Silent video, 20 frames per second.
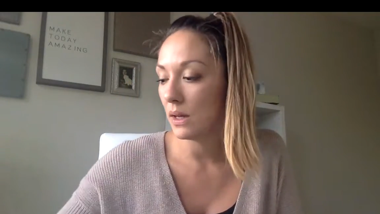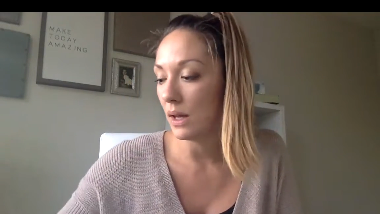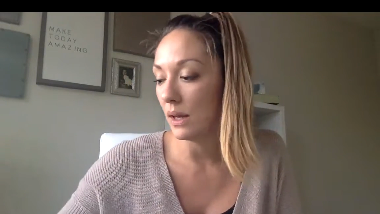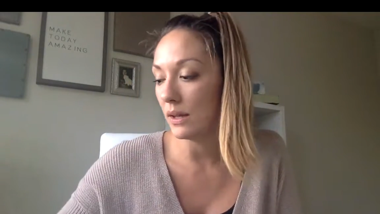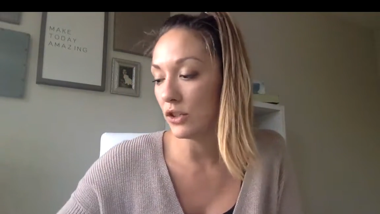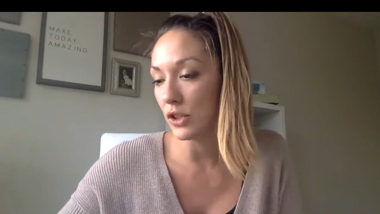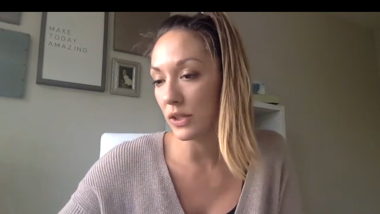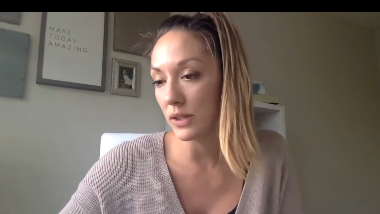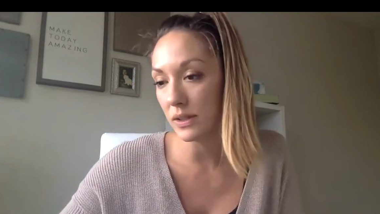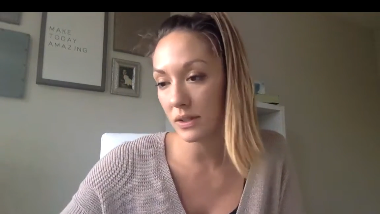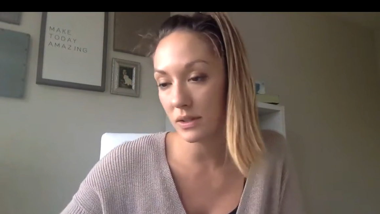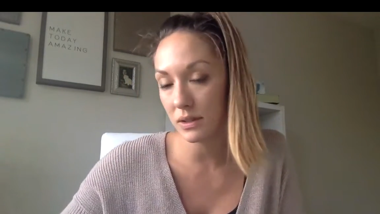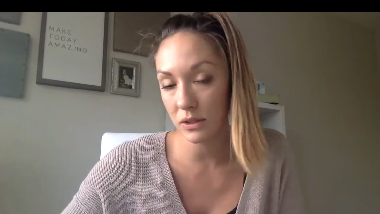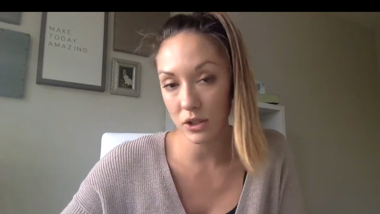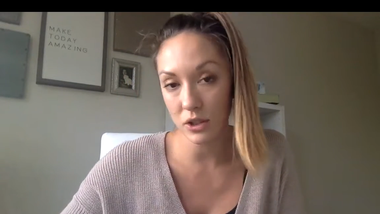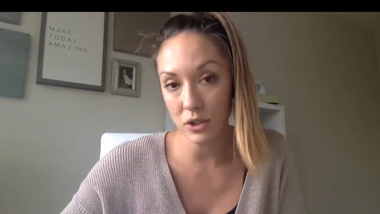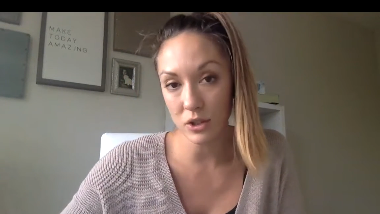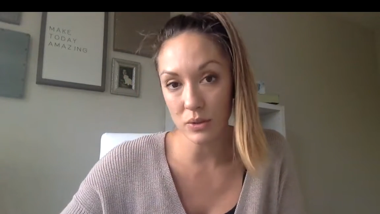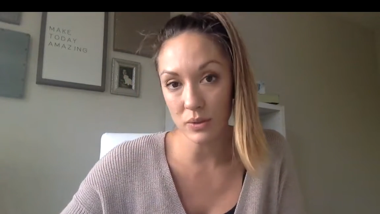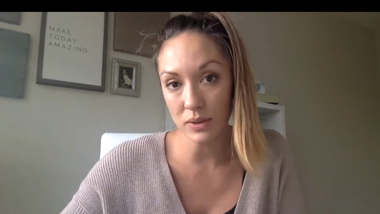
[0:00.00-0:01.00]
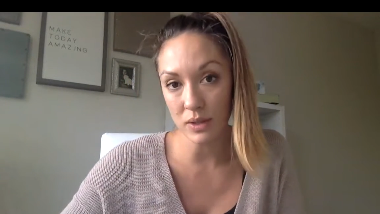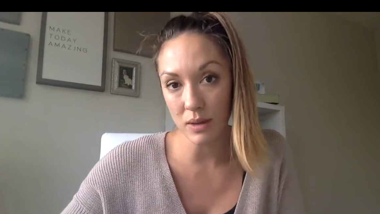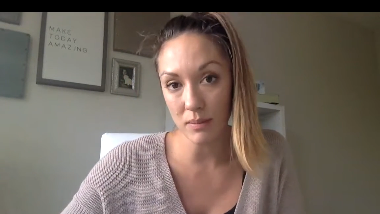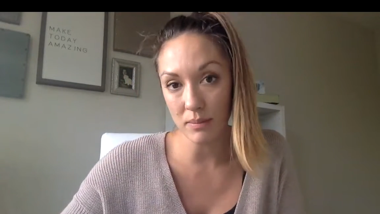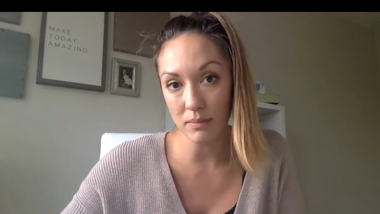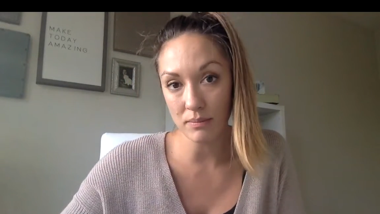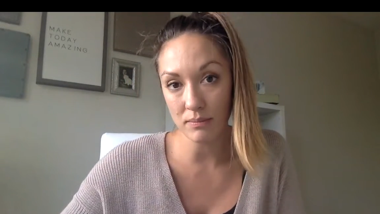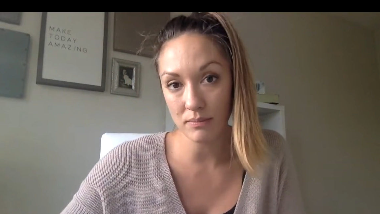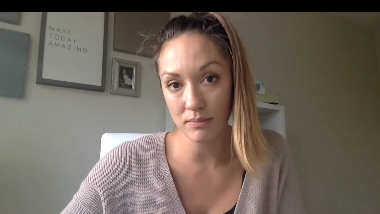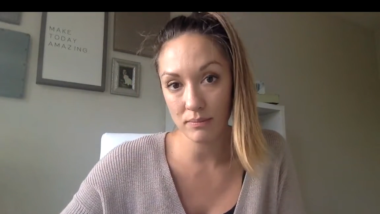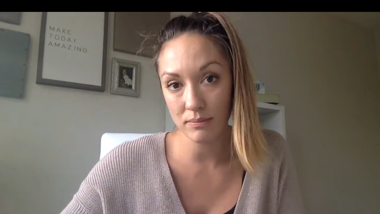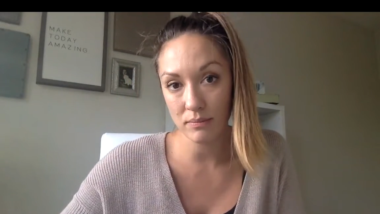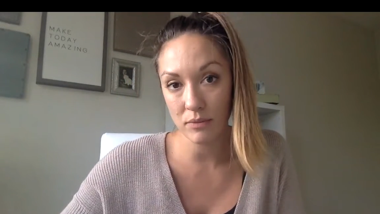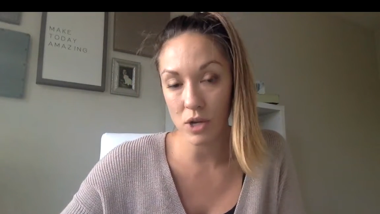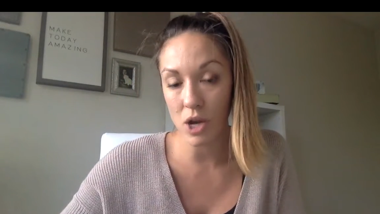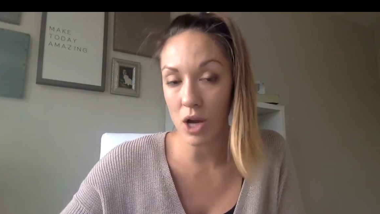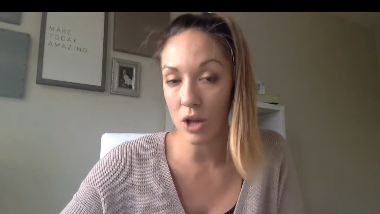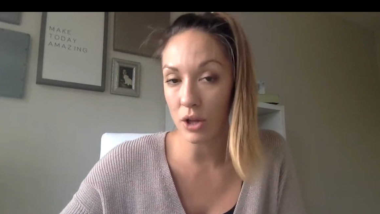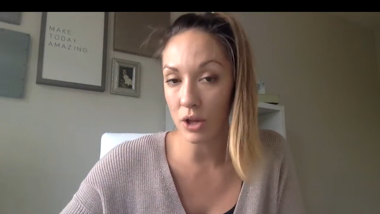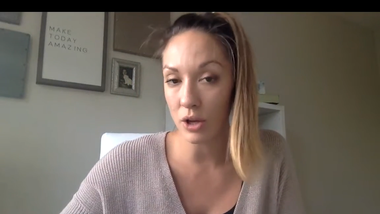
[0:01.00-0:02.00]
and just use them
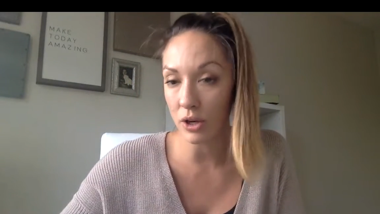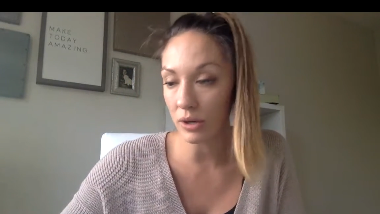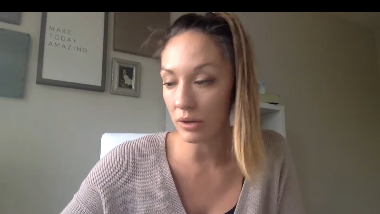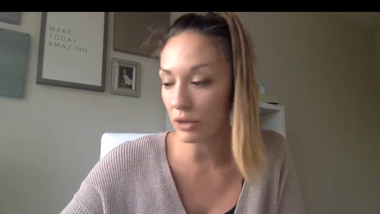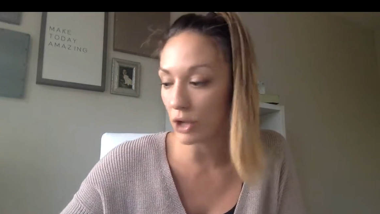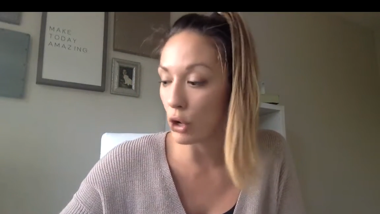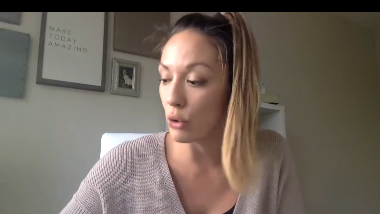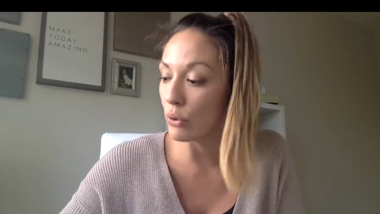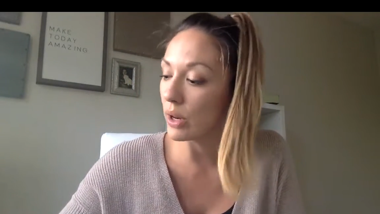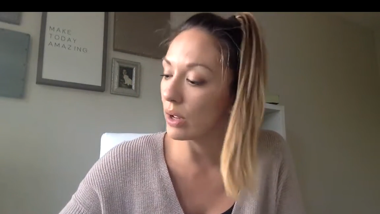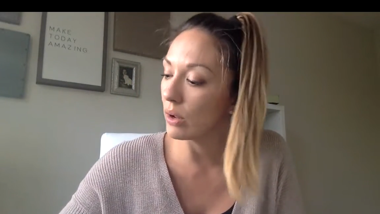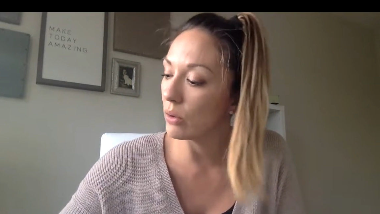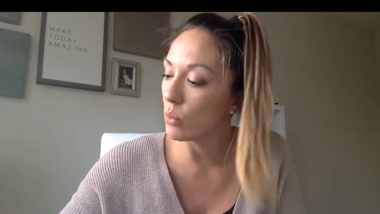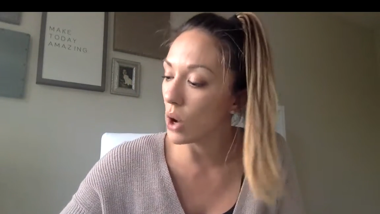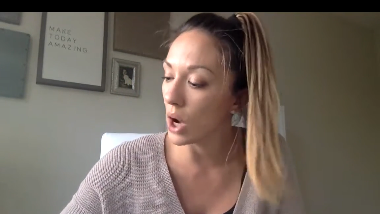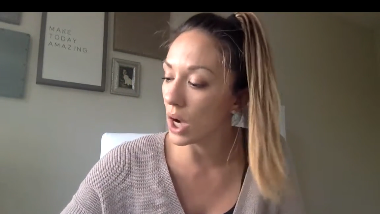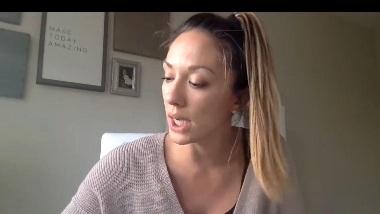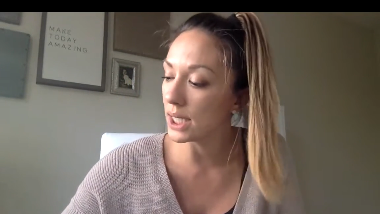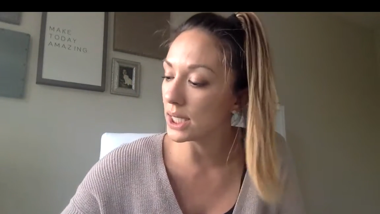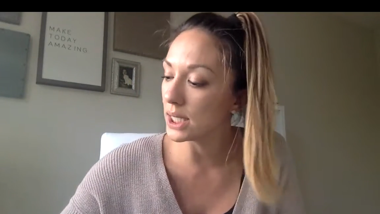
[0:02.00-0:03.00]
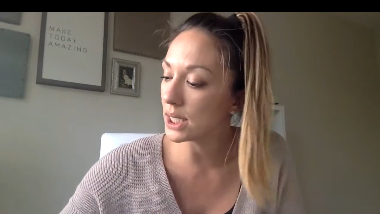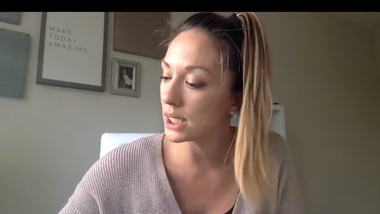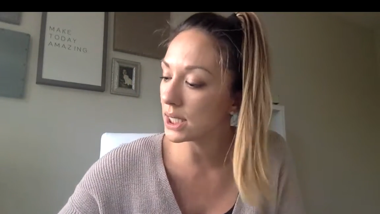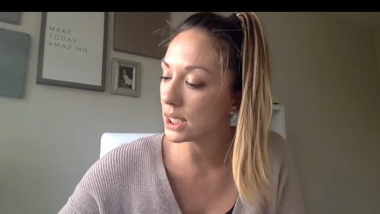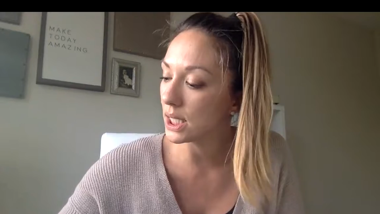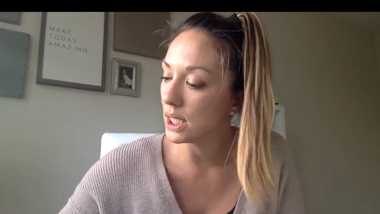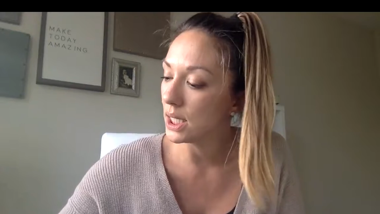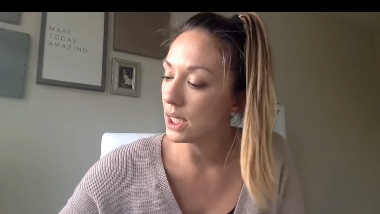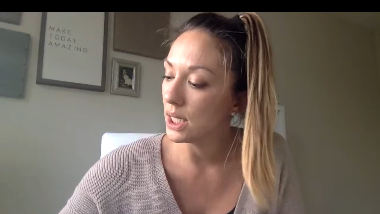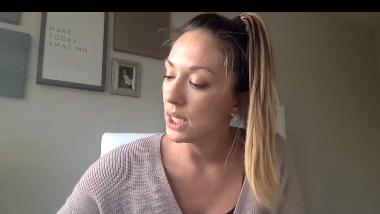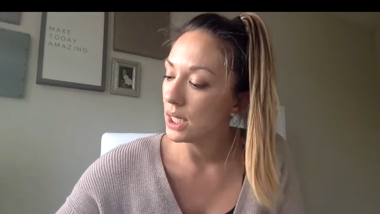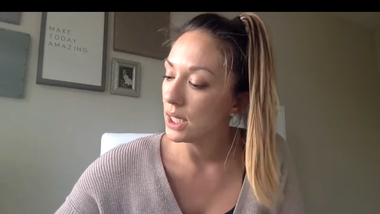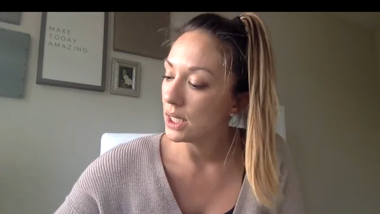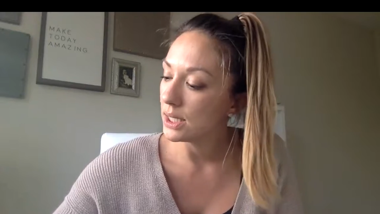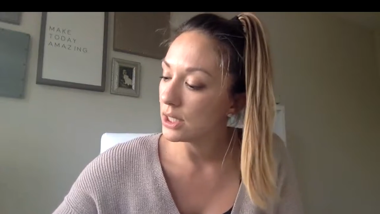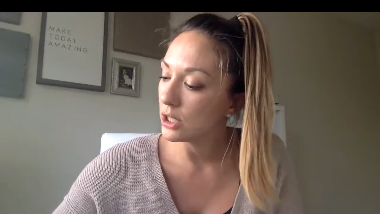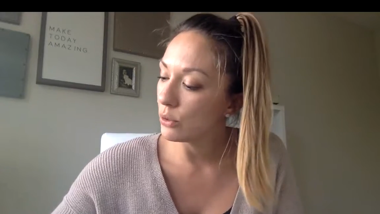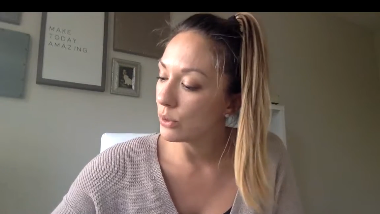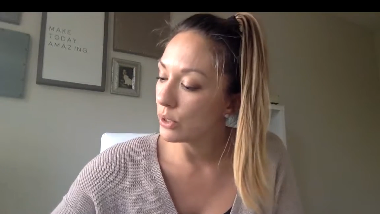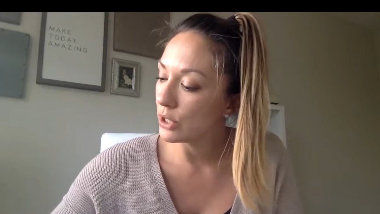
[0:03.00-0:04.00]
color coding wise.
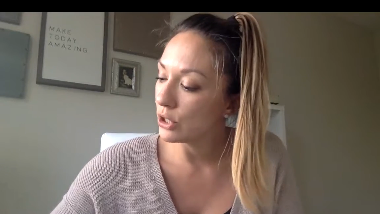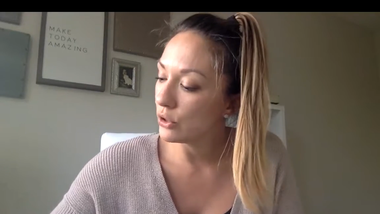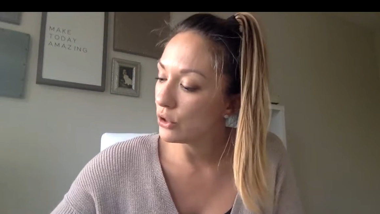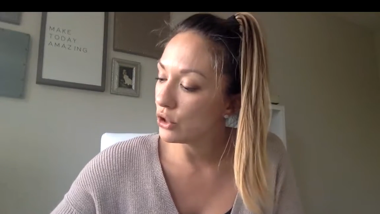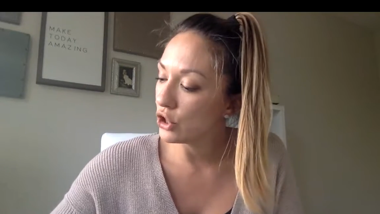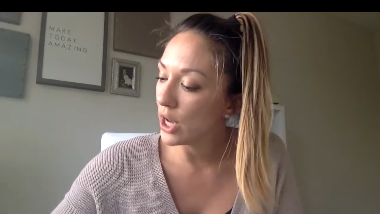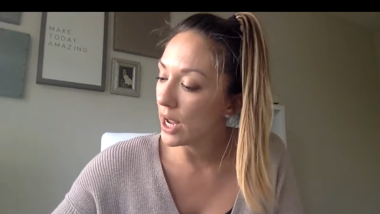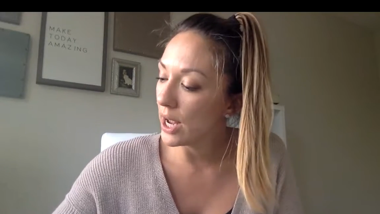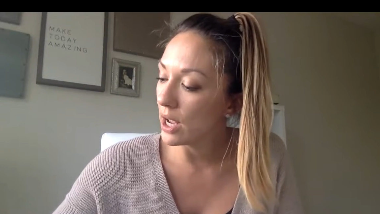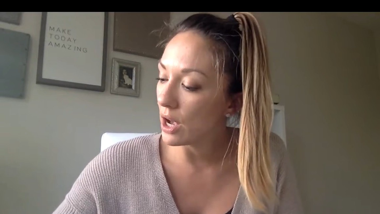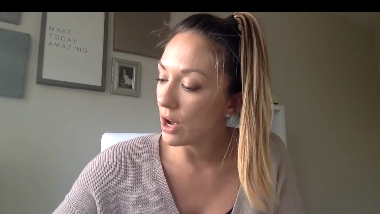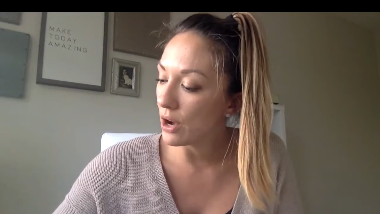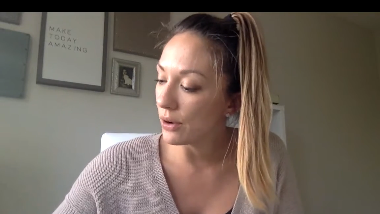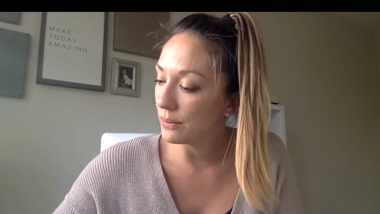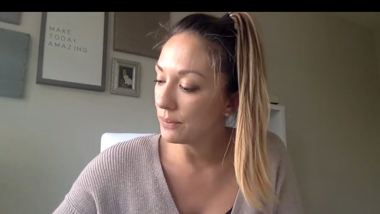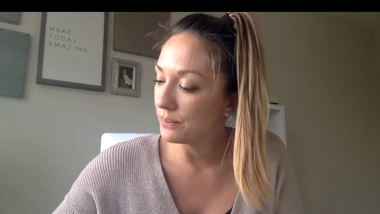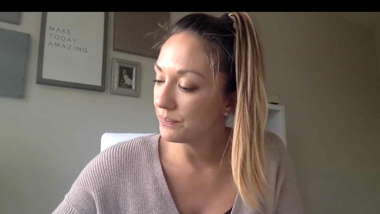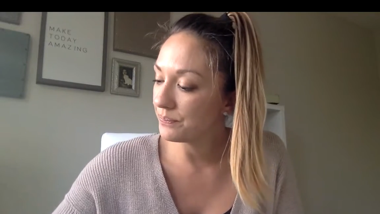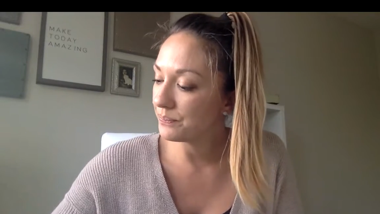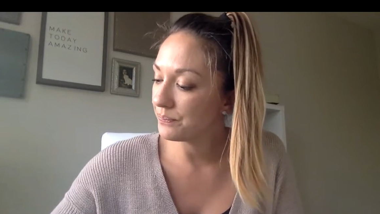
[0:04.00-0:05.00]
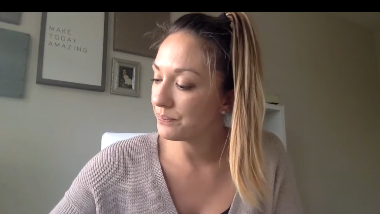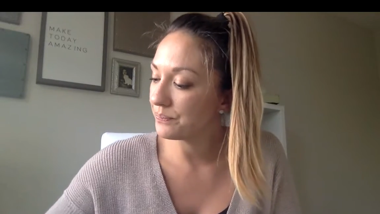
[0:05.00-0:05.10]
So we're going to do Shako.